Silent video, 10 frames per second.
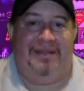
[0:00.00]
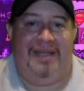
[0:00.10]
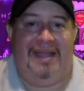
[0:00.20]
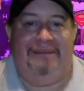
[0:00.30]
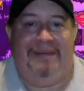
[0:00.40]

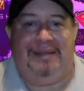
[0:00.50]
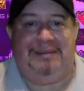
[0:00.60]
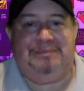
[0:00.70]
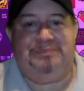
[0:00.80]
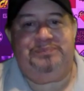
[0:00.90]
Anyway,
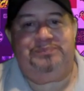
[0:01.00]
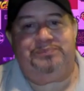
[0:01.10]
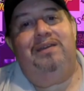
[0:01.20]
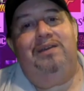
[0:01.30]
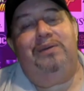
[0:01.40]

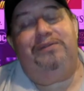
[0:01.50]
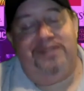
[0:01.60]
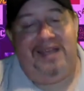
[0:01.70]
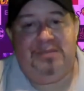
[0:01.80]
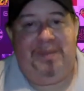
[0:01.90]
we
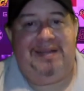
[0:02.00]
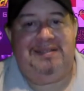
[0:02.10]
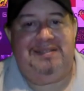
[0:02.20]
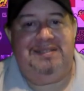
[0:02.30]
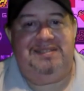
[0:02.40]
flash back
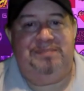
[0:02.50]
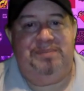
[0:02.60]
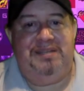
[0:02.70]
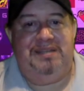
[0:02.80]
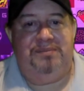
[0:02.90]
to
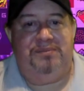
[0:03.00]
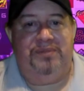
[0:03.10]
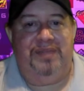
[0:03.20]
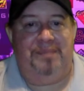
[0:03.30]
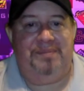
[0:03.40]
CCPD
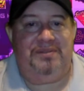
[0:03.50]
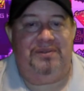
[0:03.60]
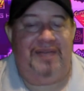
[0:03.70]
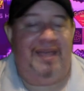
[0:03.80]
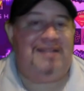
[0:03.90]
before the
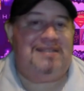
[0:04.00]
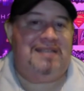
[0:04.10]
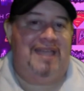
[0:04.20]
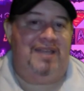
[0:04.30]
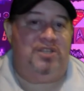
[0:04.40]
episode ends,
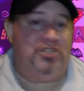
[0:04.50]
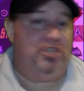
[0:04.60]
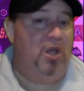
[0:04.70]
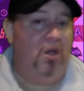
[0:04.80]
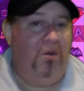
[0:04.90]
and
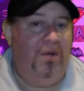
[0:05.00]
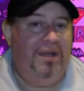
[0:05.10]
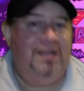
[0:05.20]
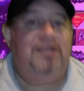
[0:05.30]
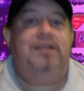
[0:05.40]
Joe
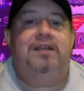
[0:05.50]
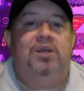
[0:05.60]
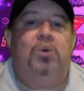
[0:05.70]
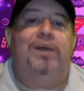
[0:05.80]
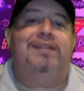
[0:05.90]

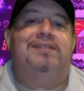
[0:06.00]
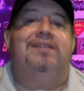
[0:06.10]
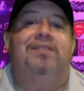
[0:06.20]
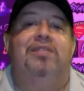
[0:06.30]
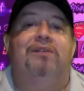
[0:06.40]
quits
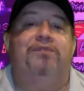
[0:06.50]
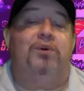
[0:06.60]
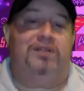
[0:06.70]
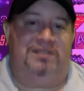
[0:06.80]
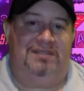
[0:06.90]
the
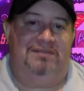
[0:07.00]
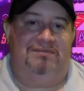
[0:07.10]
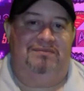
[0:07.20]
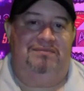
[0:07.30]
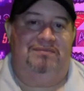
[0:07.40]
force.
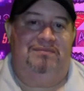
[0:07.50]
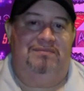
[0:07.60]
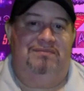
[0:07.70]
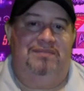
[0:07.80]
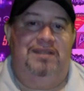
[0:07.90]

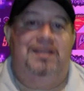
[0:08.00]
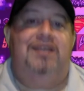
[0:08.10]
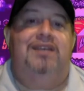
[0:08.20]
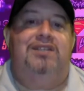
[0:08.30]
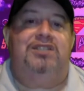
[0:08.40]

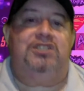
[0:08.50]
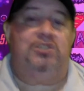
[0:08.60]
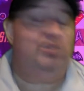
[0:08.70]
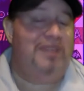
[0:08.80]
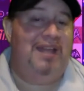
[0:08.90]

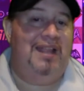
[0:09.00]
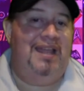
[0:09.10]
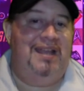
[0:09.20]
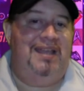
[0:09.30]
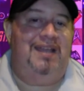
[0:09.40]
Screw that
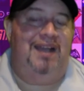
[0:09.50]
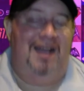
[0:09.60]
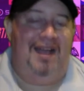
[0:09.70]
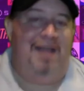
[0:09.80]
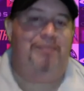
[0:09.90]
lady.
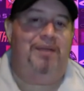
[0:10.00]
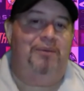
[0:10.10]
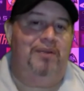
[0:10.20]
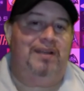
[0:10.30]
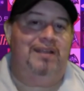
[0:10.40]
I'm not
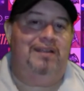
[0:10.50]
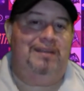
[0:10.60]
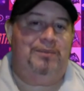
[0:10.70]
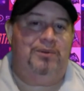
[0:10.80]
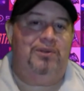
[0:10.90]
working here
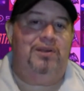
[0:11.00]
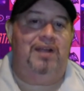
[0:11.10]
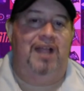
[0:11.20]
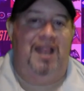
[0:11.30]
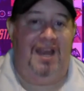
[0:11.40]
anymore.
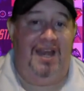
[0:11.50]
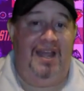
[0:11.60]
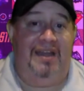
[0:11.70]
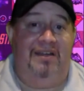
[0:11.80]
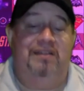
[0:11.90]

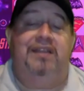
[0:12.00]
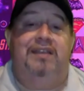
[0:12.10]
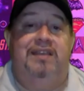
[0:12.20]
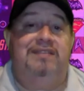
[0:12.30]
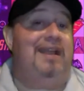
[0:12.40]
Later.
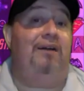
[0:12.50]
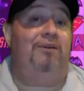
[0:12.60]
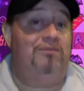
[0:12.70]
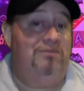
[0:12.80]
He's out.